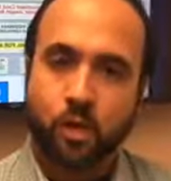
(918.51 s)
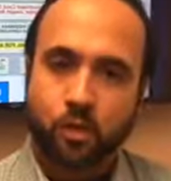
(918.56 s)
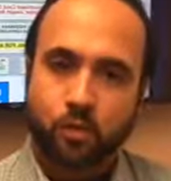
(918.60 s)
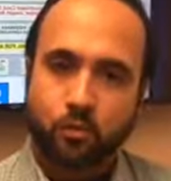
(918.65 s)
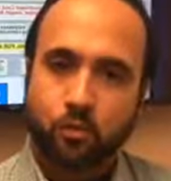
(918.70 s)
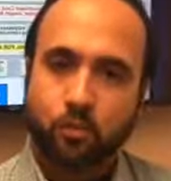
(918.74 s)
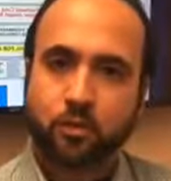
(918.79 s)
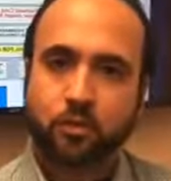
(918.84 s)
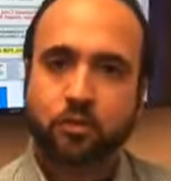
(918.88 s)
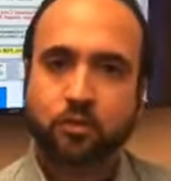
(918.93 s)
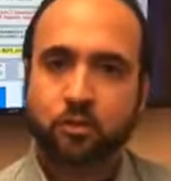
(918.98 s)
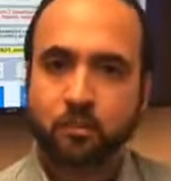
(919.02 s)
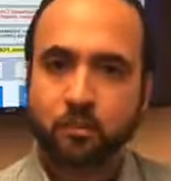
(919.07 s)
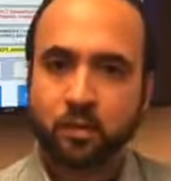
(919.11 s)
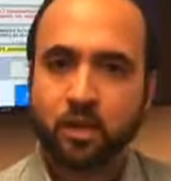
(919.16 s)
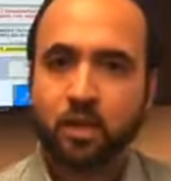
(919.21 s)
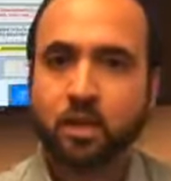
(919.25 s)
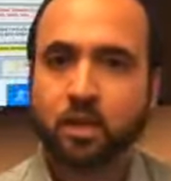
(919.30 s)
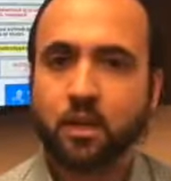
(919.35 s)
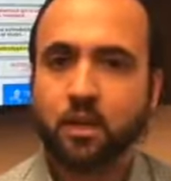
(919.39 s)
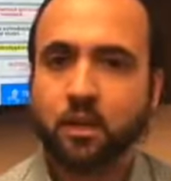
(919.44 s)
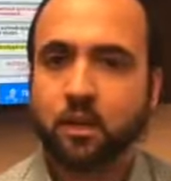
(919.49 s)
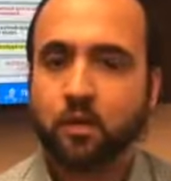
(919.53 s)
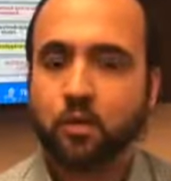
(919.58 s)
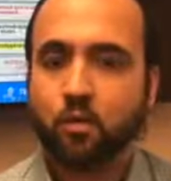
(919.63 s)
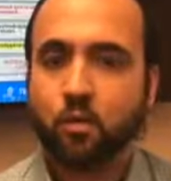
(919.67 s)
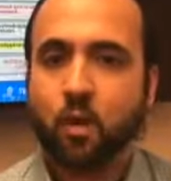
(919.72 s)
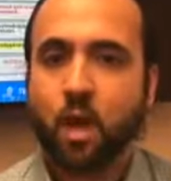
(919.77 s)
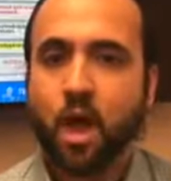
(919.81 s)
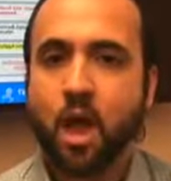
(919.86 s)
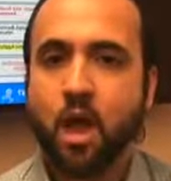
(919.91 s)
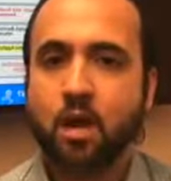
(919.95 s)
So it's at the beginning,
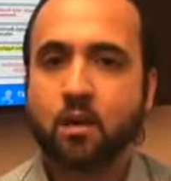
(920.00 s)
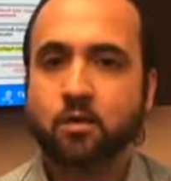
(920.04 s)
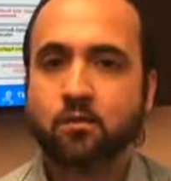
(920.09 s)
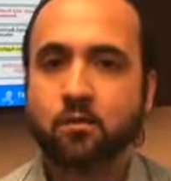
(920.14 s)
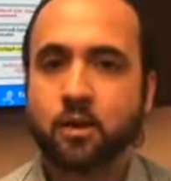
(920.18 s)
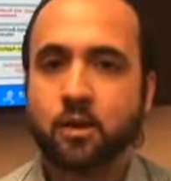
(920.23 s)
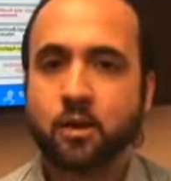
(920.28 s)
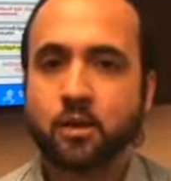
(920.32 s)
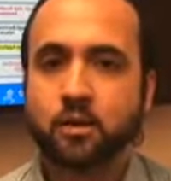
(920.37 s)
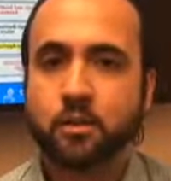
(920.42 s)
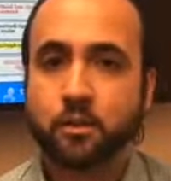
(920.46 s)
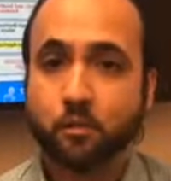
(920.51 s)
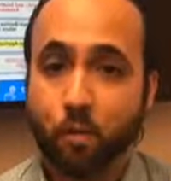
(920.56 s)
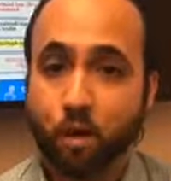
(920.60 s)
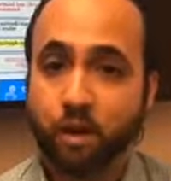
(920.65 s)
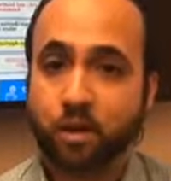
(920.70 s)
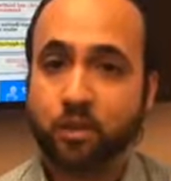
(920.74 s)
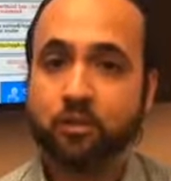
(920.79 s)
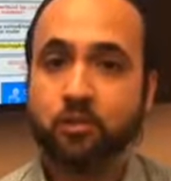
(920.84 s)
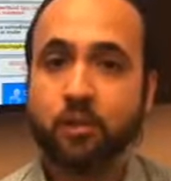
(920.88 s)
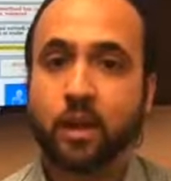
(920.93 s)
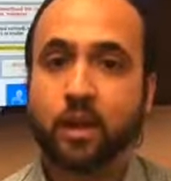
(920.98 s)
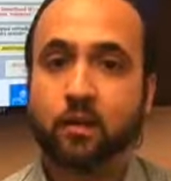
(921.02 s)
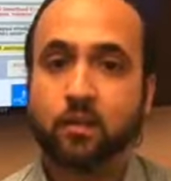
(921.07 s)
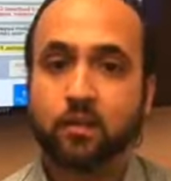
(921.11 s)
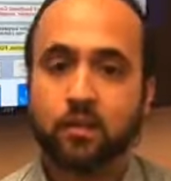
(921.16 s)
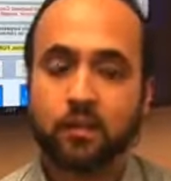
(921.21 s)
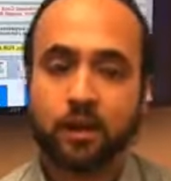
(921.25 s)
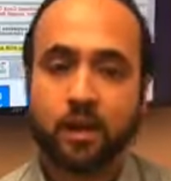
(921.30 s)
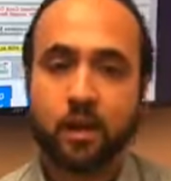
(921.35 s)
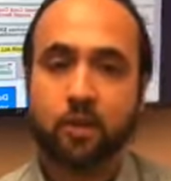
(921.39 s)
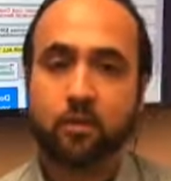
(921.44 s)
you have the market value
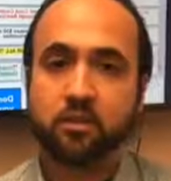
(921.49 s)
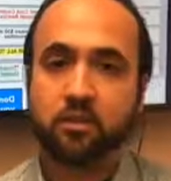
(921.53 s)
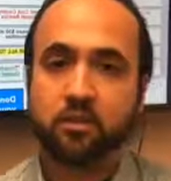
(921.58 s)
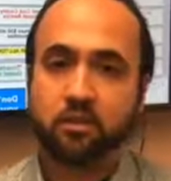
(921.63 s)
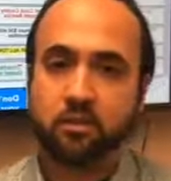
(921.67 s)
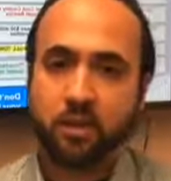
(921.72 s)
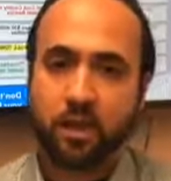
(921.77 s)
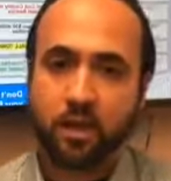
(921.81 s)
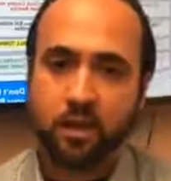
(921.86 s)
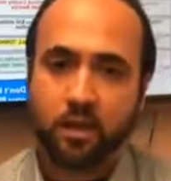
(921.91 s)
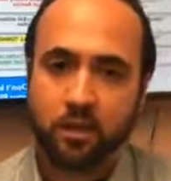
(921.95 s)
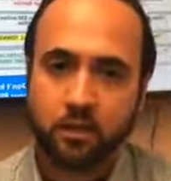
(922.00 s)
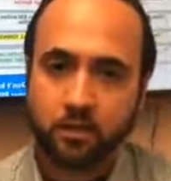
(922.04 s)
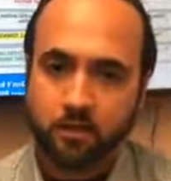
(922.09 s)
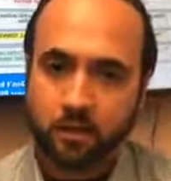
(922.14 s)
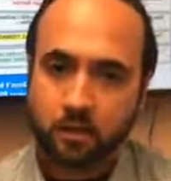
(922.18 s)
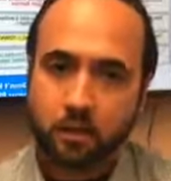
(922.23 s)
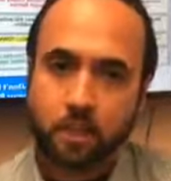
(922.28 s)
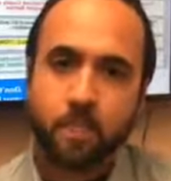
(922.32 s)
that the county is assigning.